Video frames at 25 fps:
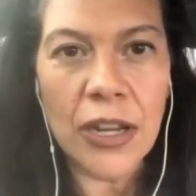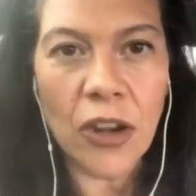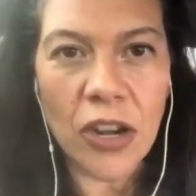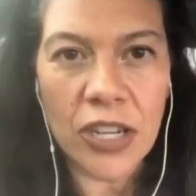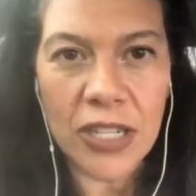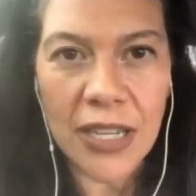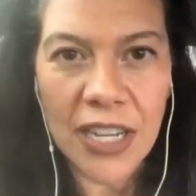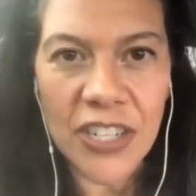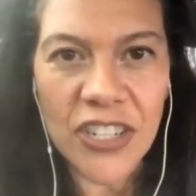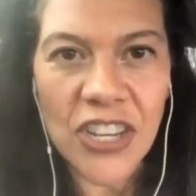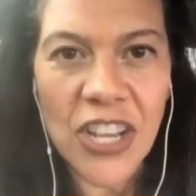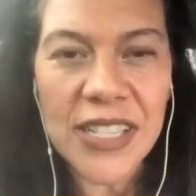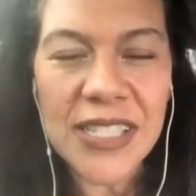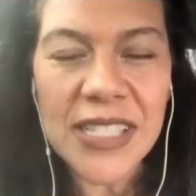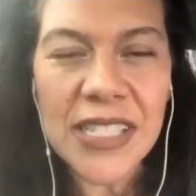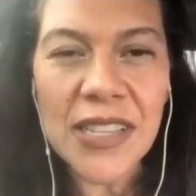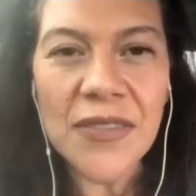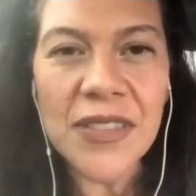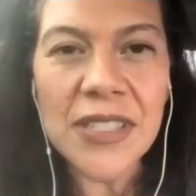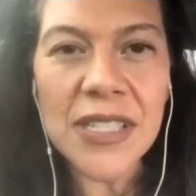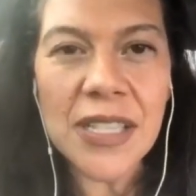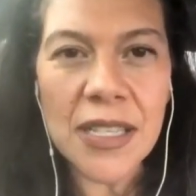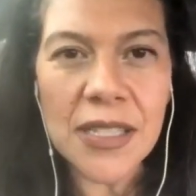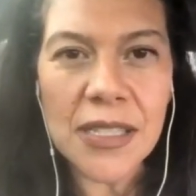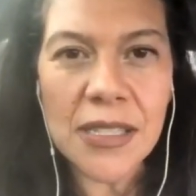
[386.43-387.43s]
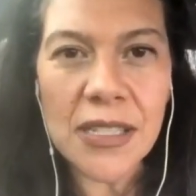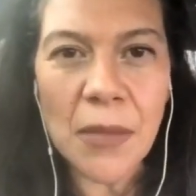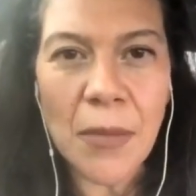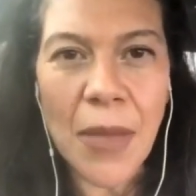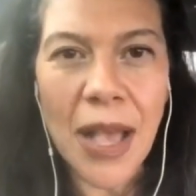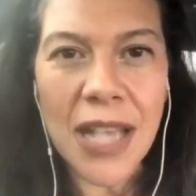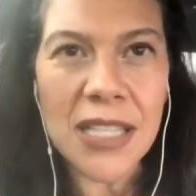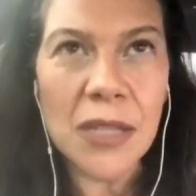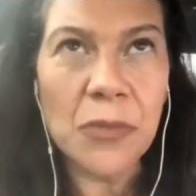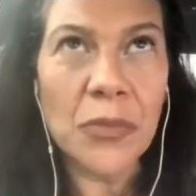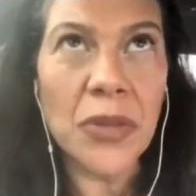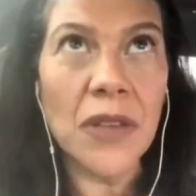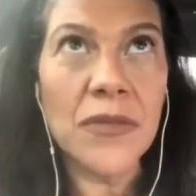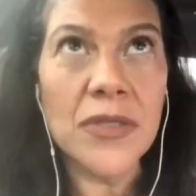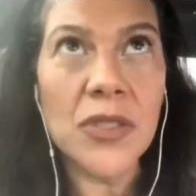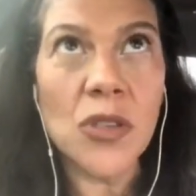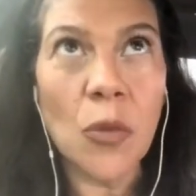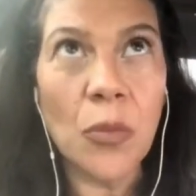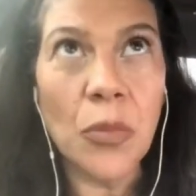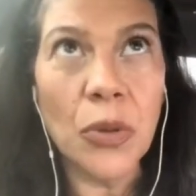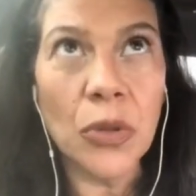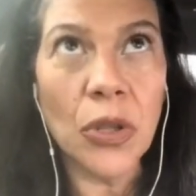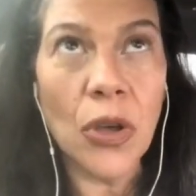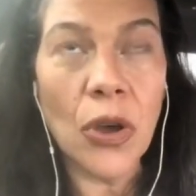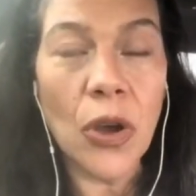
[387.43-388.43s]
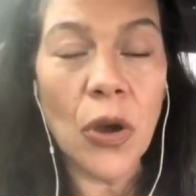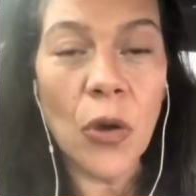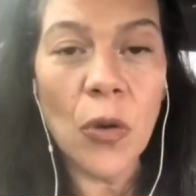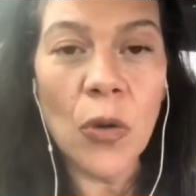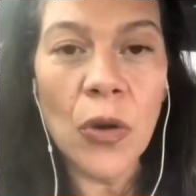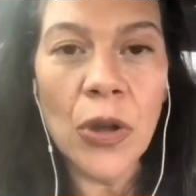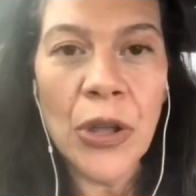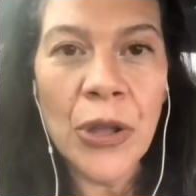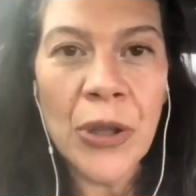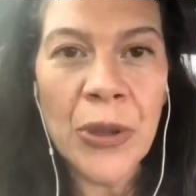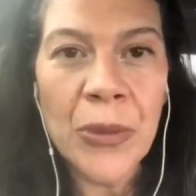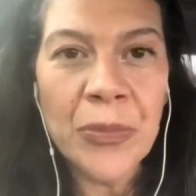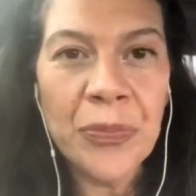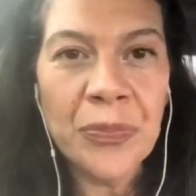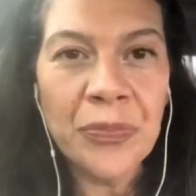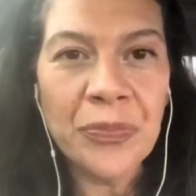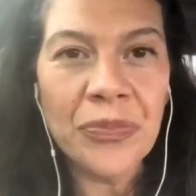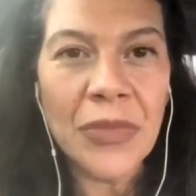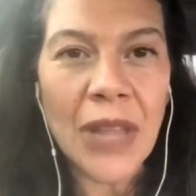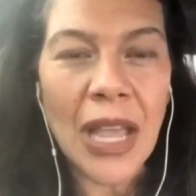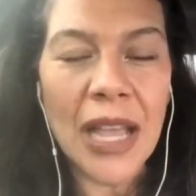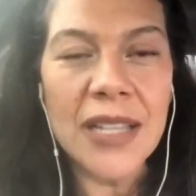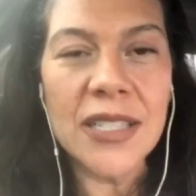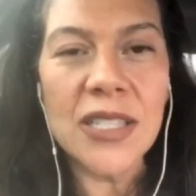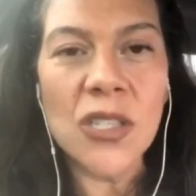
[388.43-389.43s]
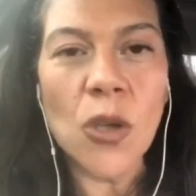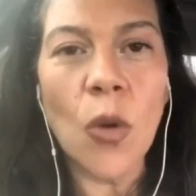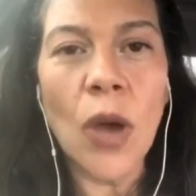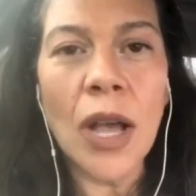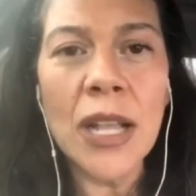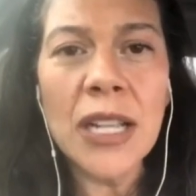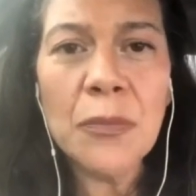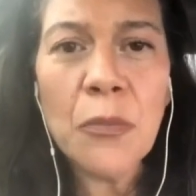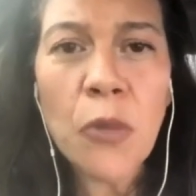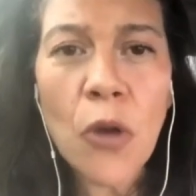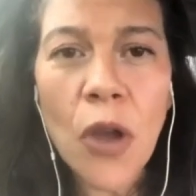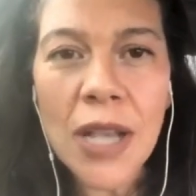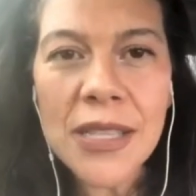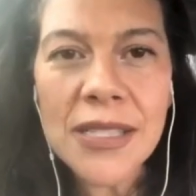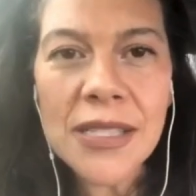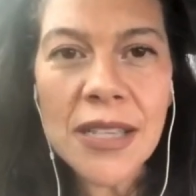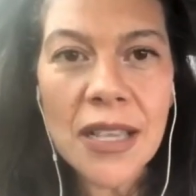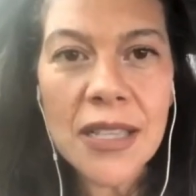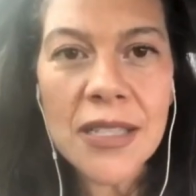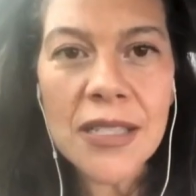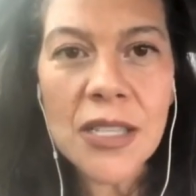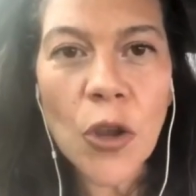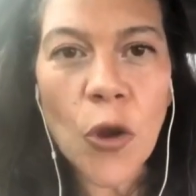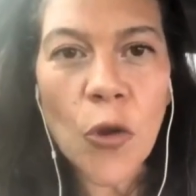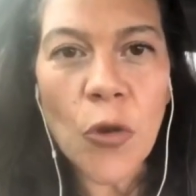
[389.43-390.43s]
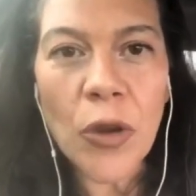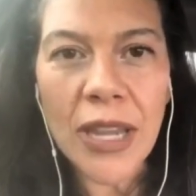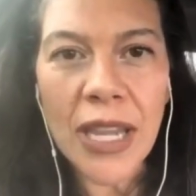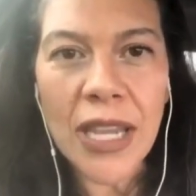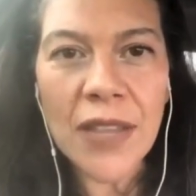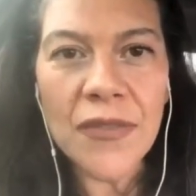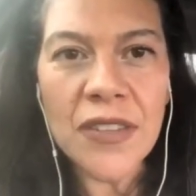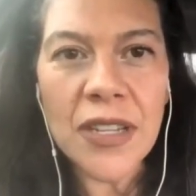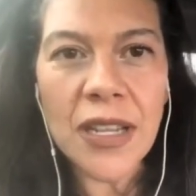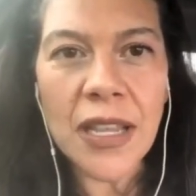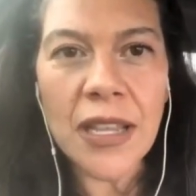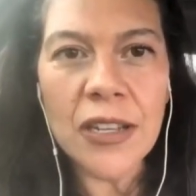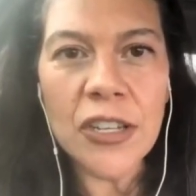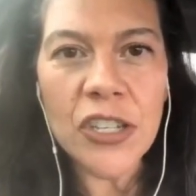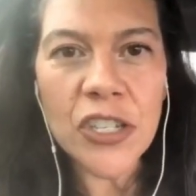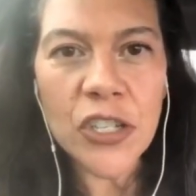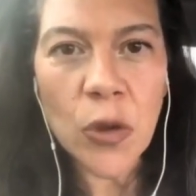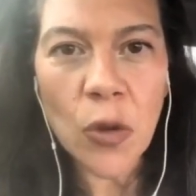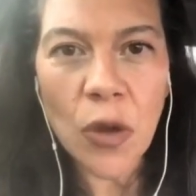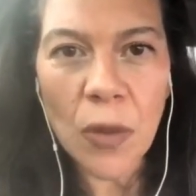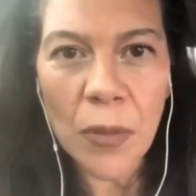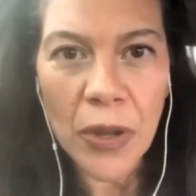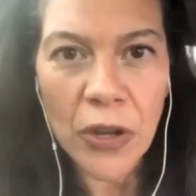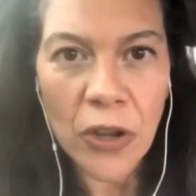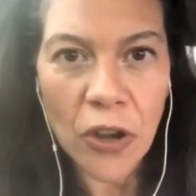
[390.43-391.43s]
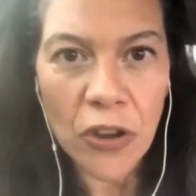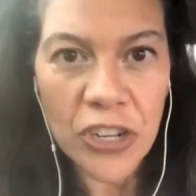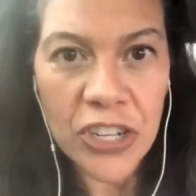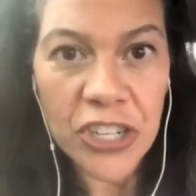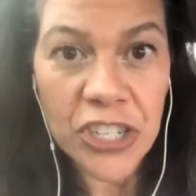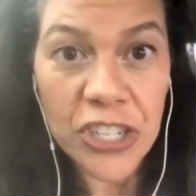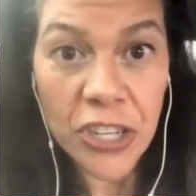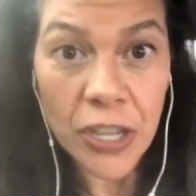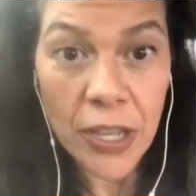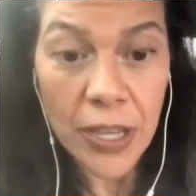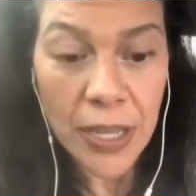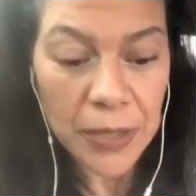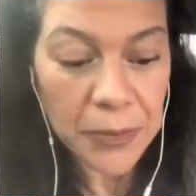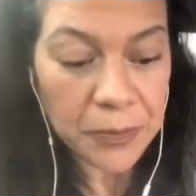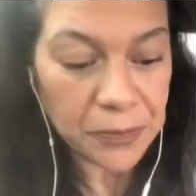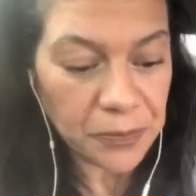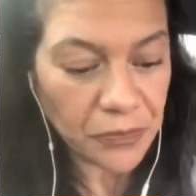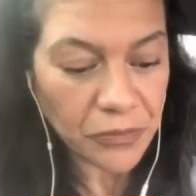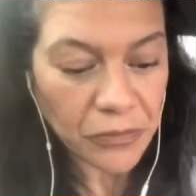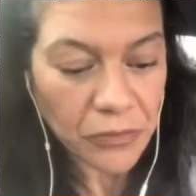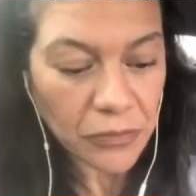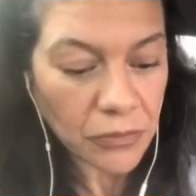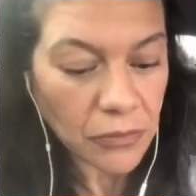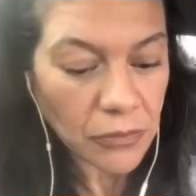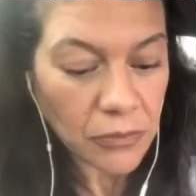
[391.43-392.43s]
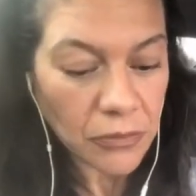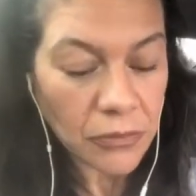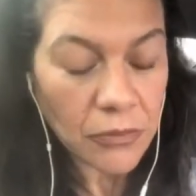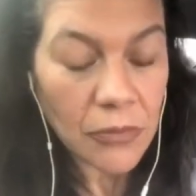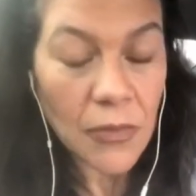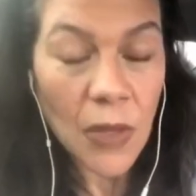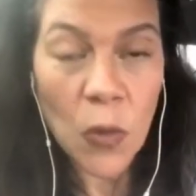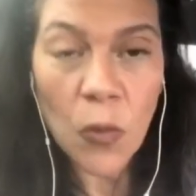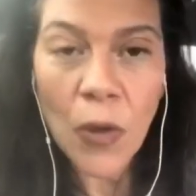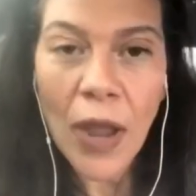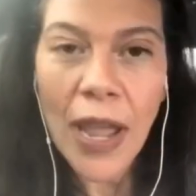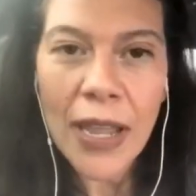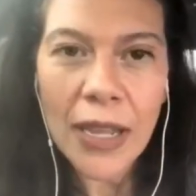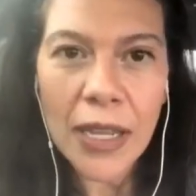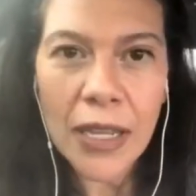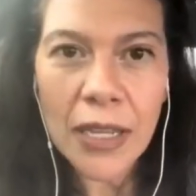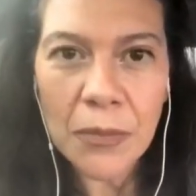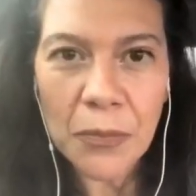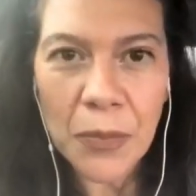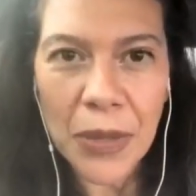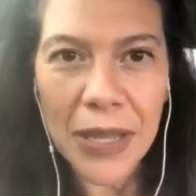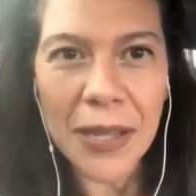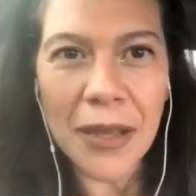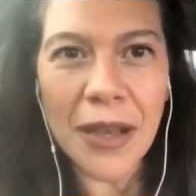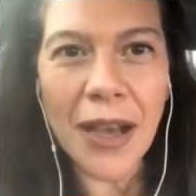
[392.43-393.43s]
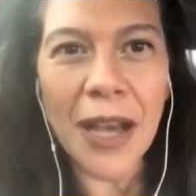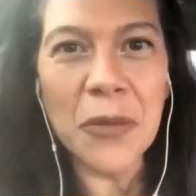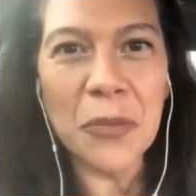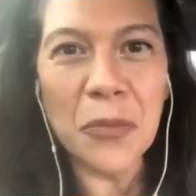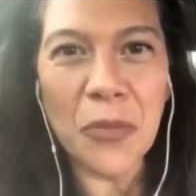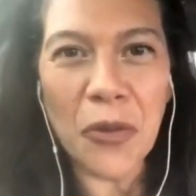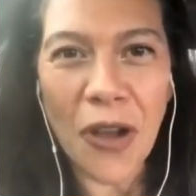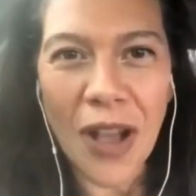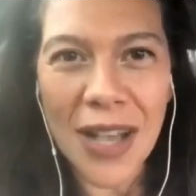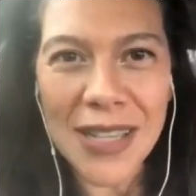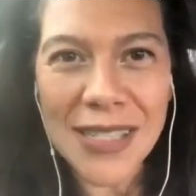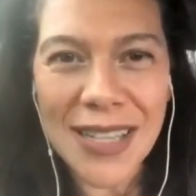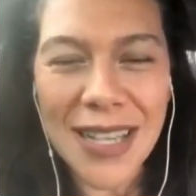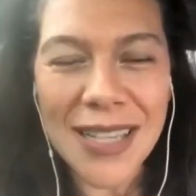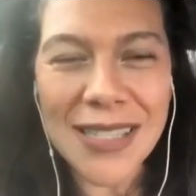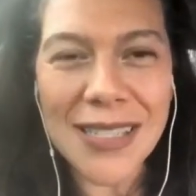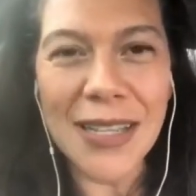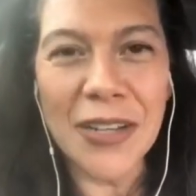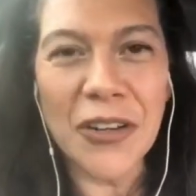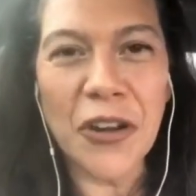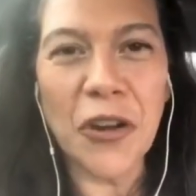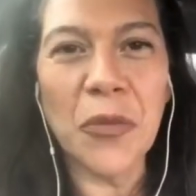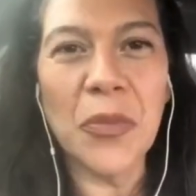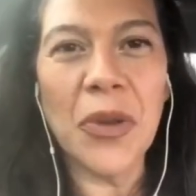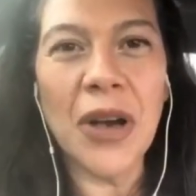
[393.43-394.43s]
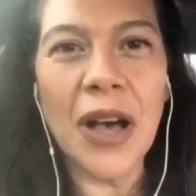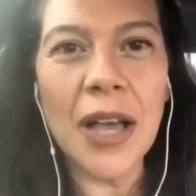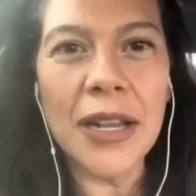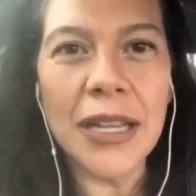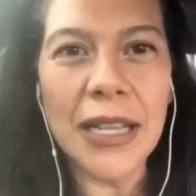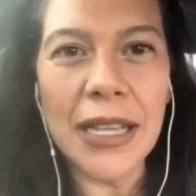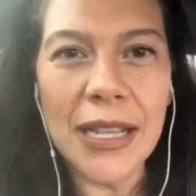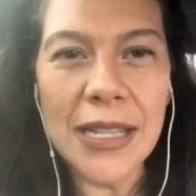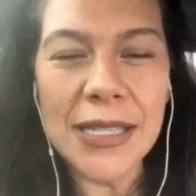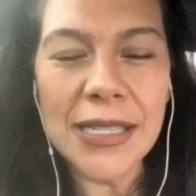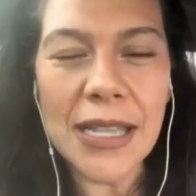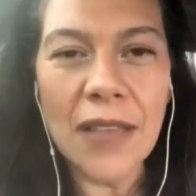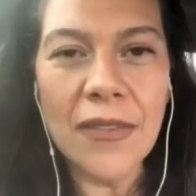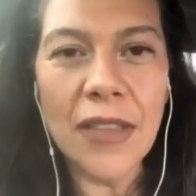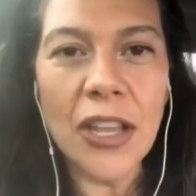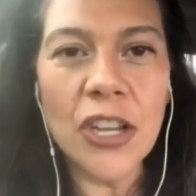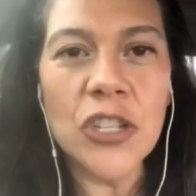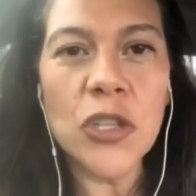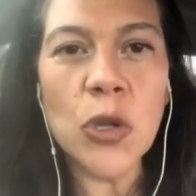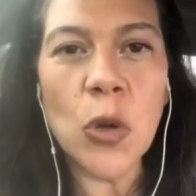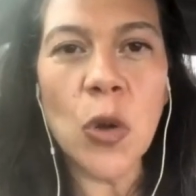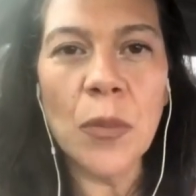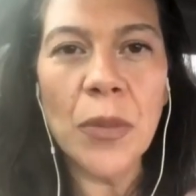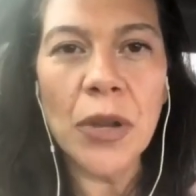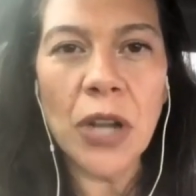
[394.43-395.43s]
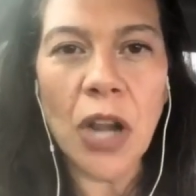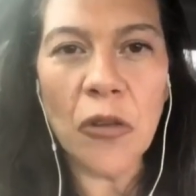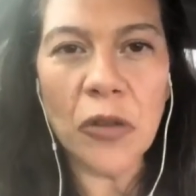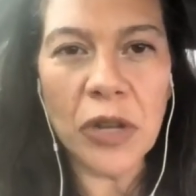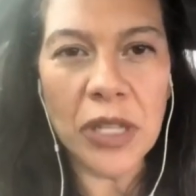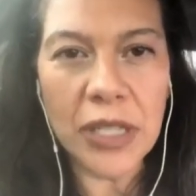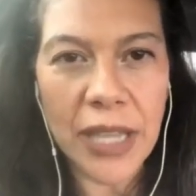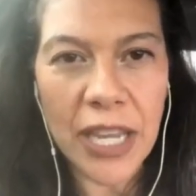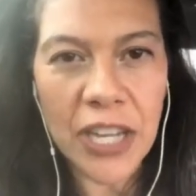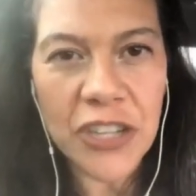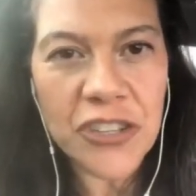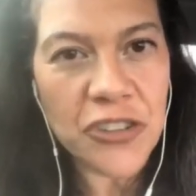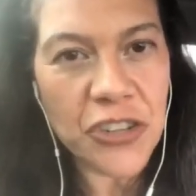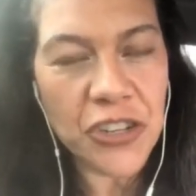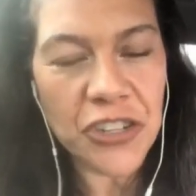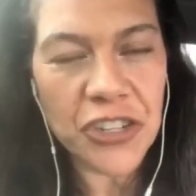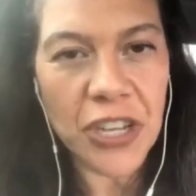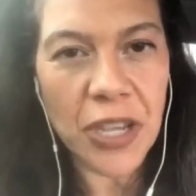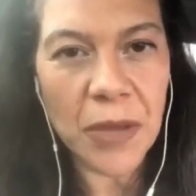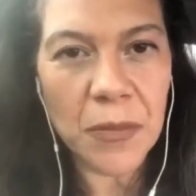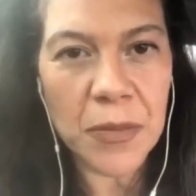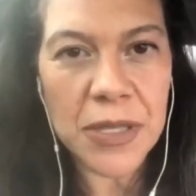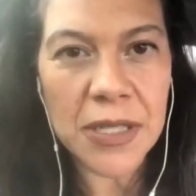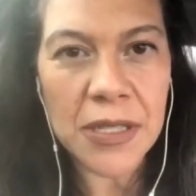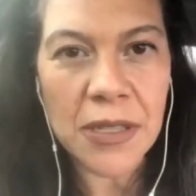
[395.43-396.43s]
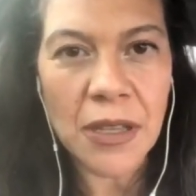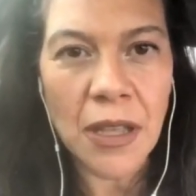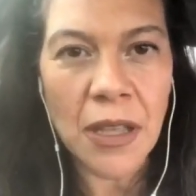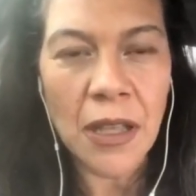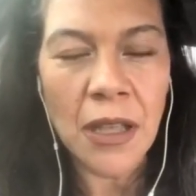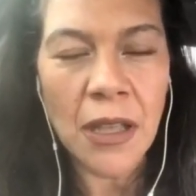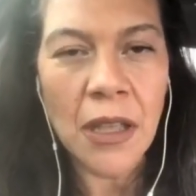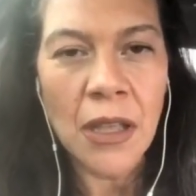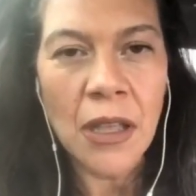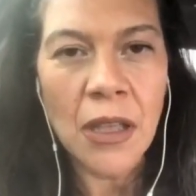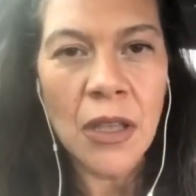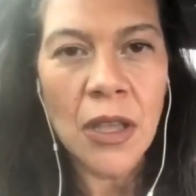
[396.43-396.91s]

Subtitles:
in our digestive system, as above, so below. And so unprocessed grief can show up in our shit, right? Can be unprocessed in our bodies and then show up in our relationships.